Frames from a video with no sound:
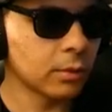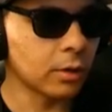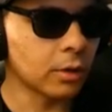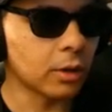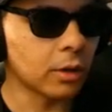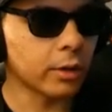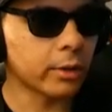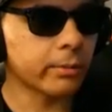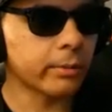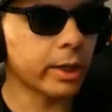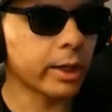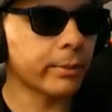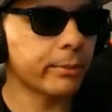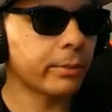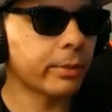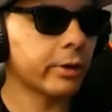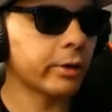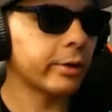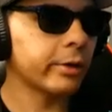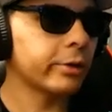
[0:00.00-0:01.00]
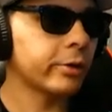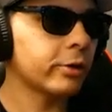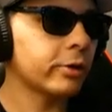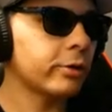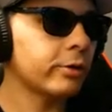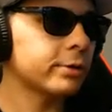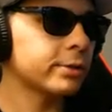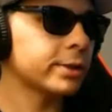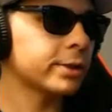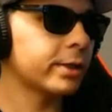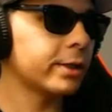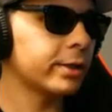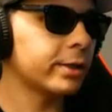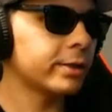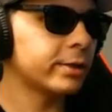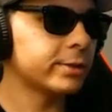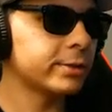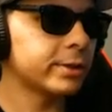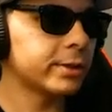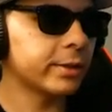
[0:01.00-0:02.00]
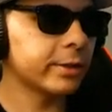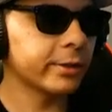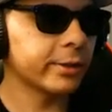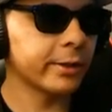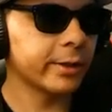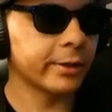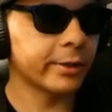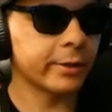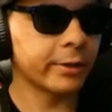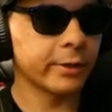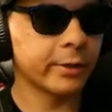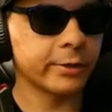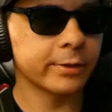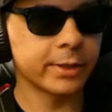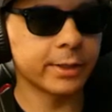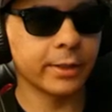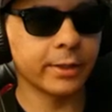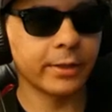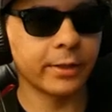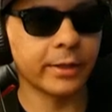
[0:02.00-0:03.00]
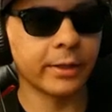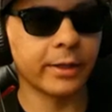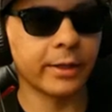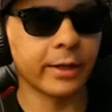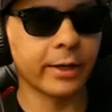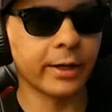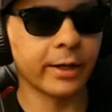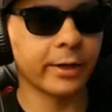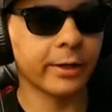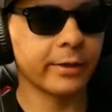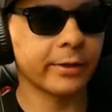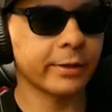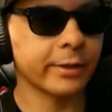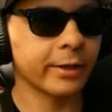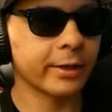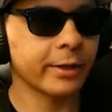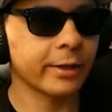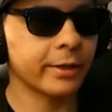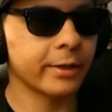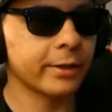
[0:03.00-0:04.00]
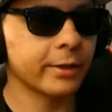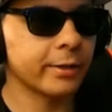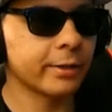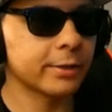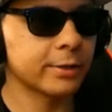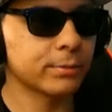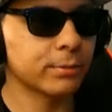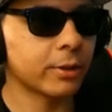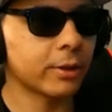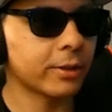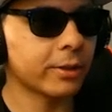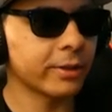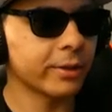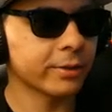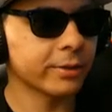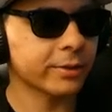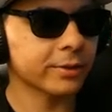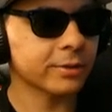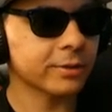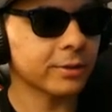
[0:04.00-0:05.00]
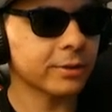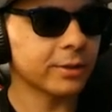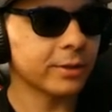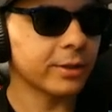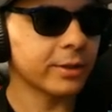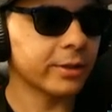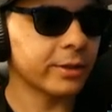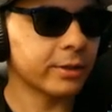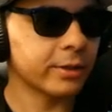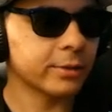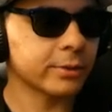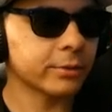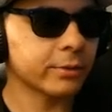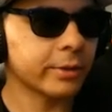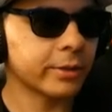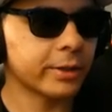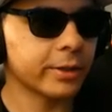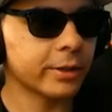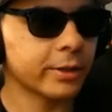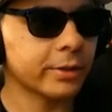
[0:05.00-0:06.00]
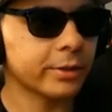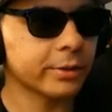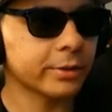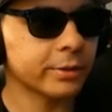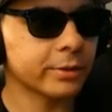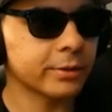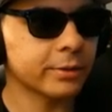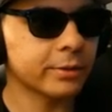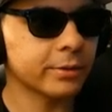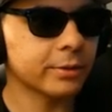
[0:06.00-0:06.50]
Oh, my paranoia and insecurity at that in his bars. That's very nice.